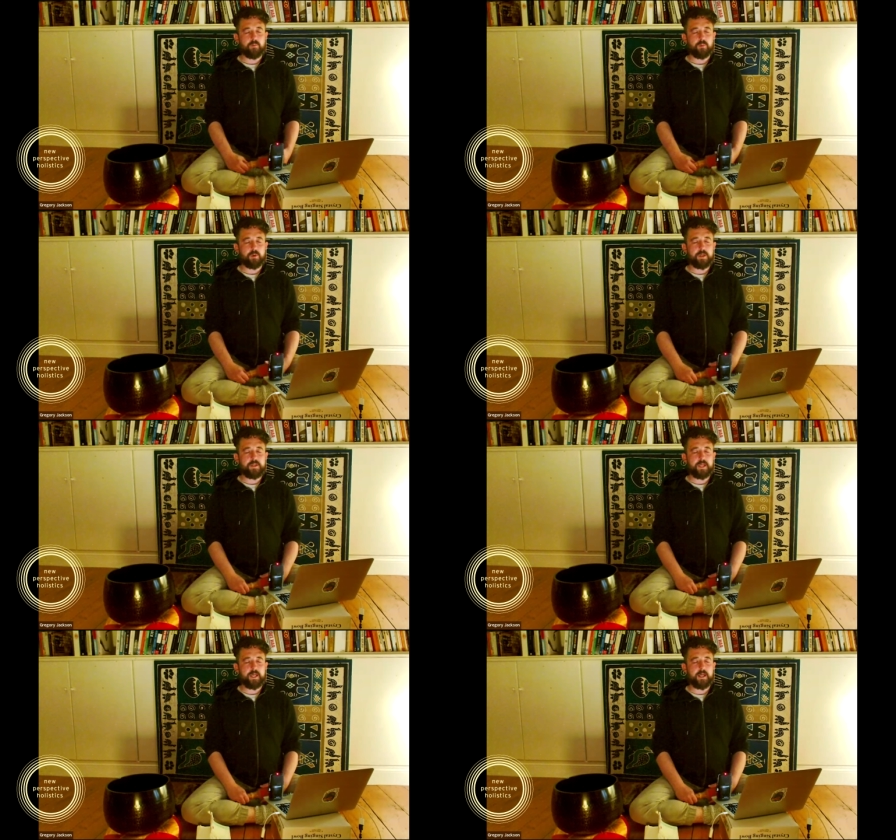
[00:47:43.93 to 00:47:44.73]

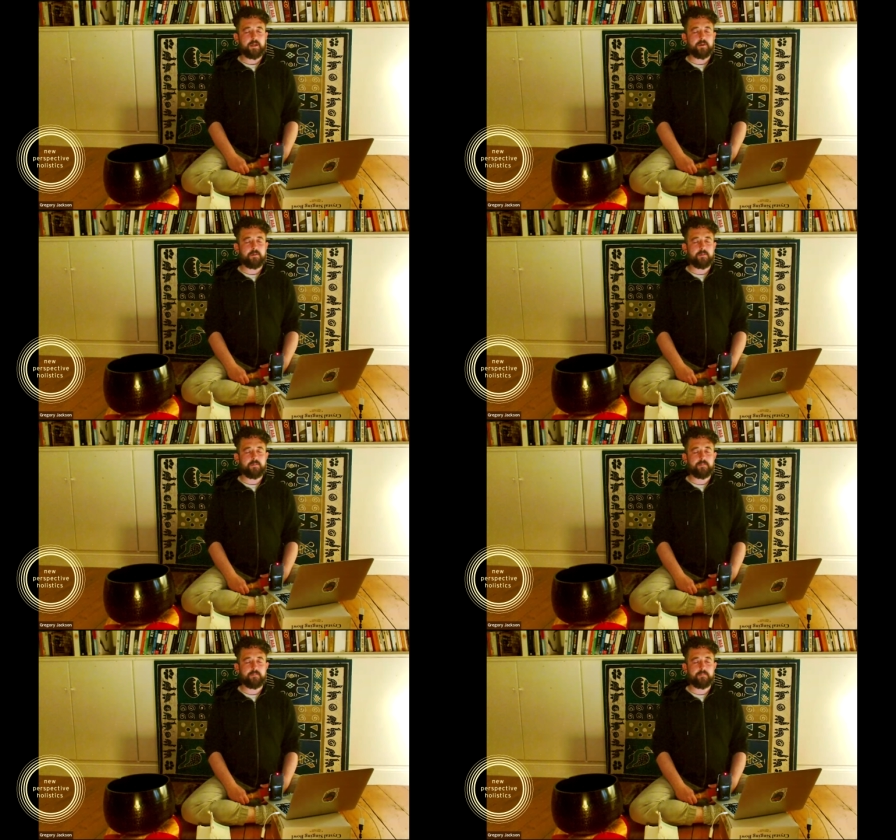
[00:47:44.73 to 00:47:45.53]
Breathing in,
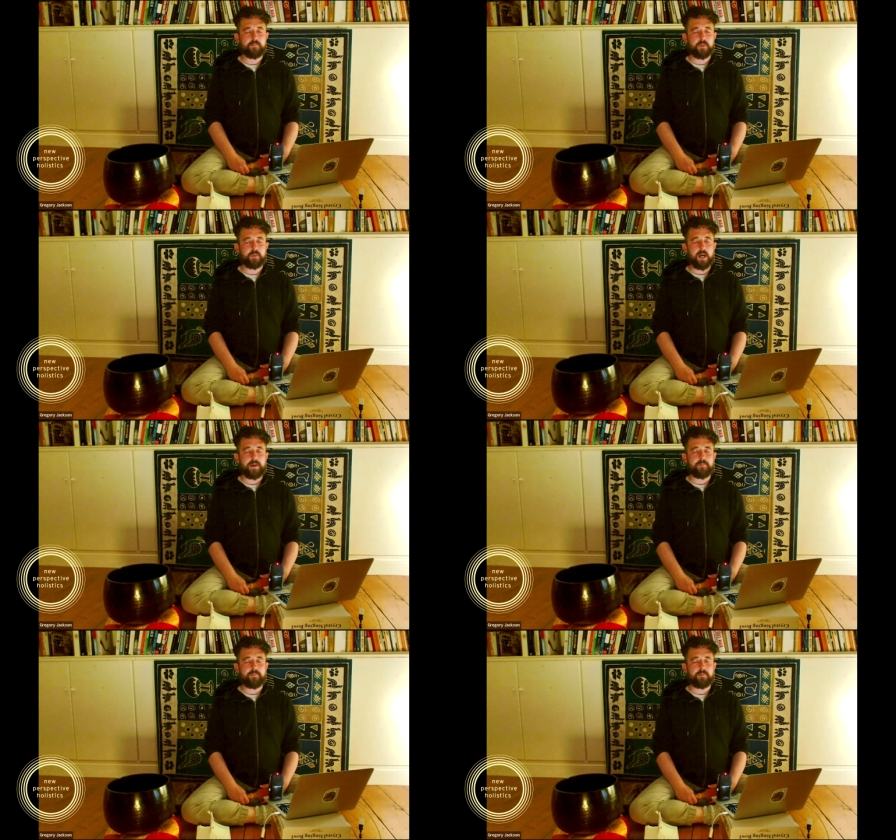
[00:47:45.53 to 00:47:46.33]
I
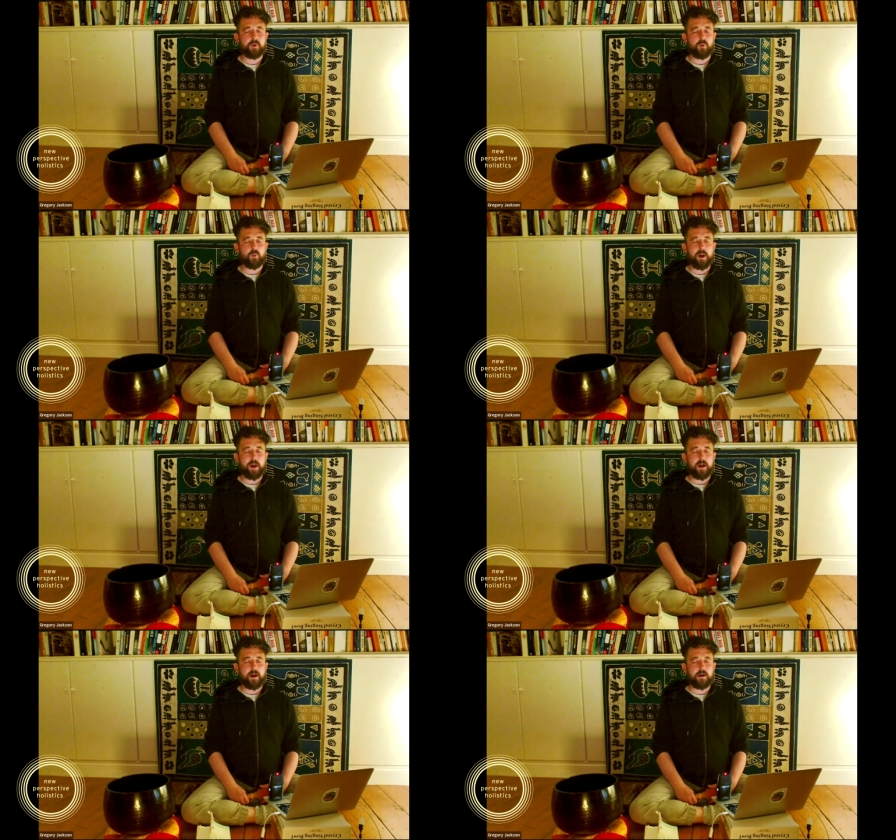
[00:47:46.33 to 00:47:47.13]
am
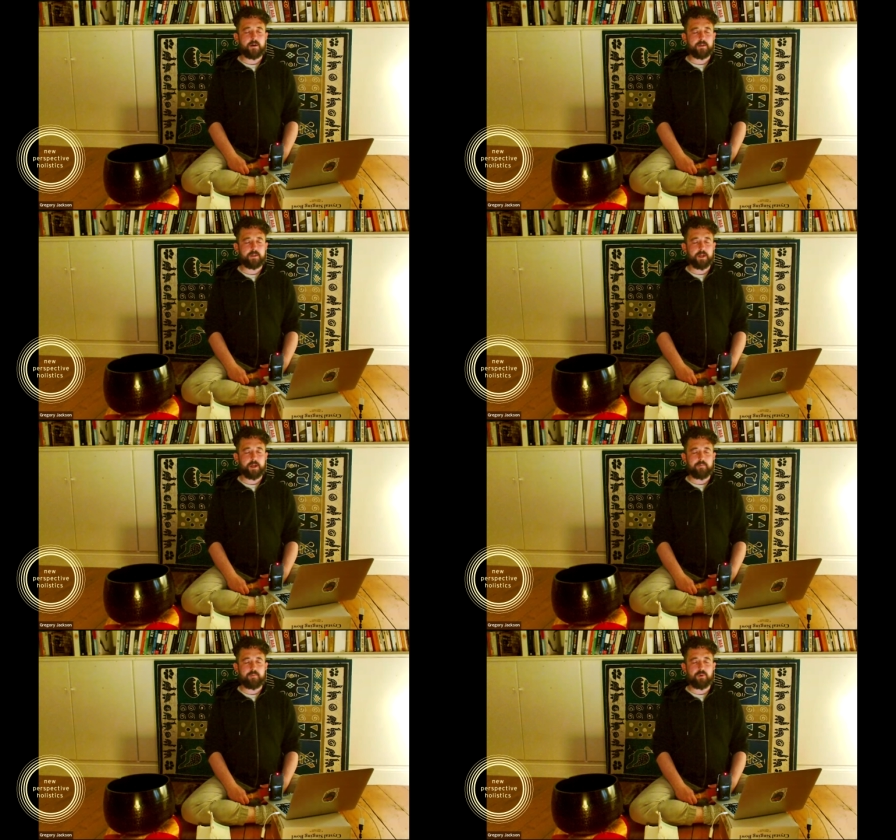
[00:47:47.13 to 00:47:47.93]
aware that I
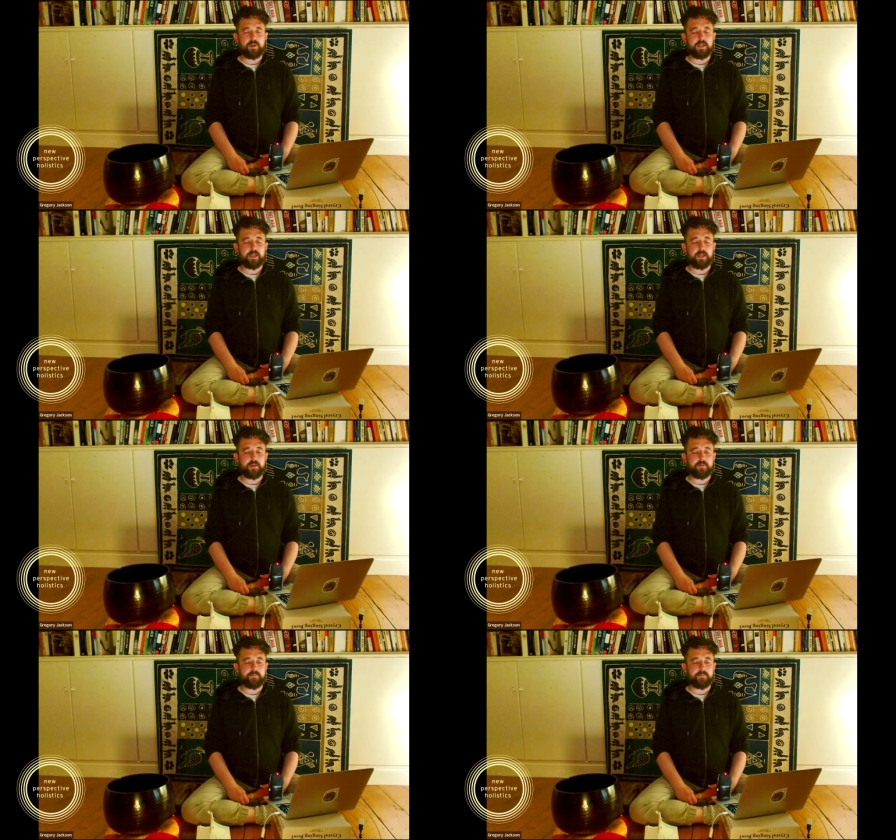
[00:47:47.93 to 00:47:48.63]
am breathing in.